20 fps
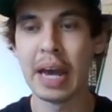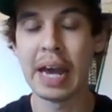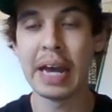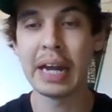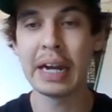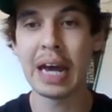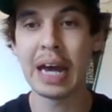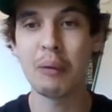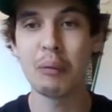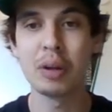
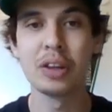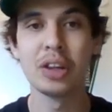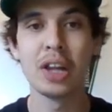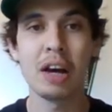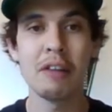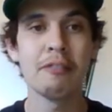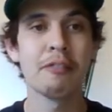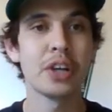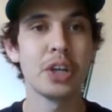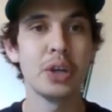And I would
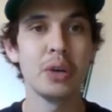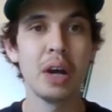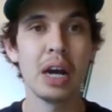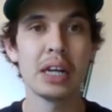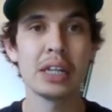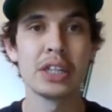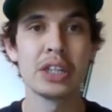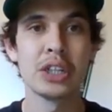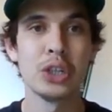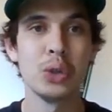love for you
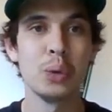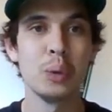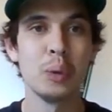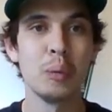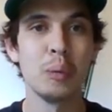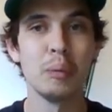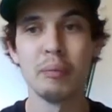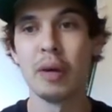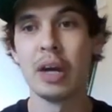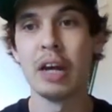guys
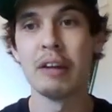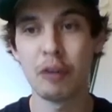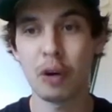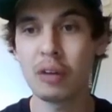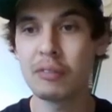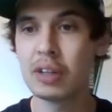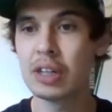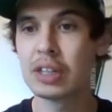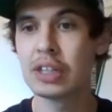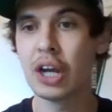to
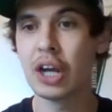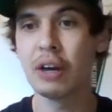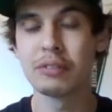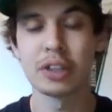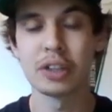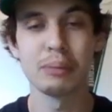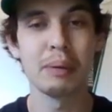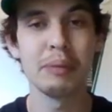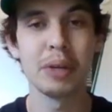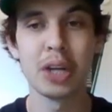involve
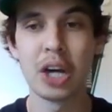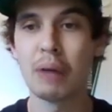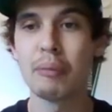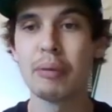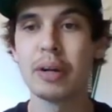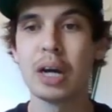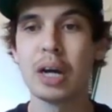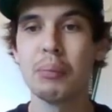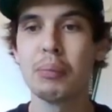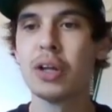yourselves, or maybe
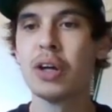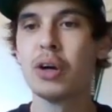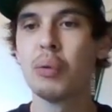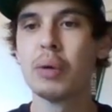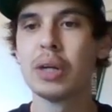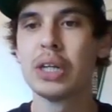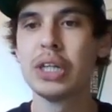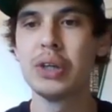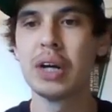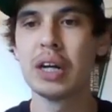comment down
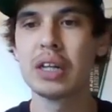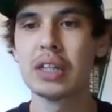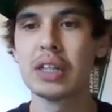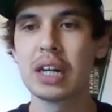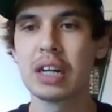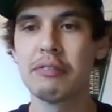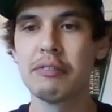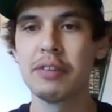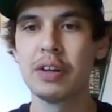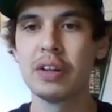below what you guys
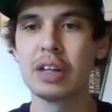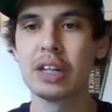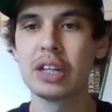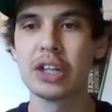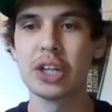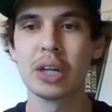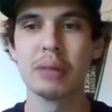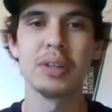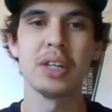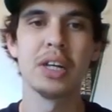are kind of
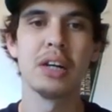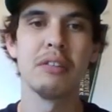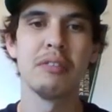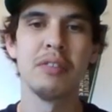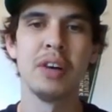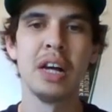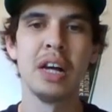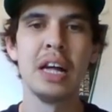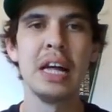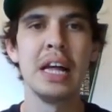feeling in terms
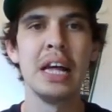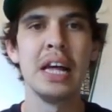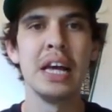of,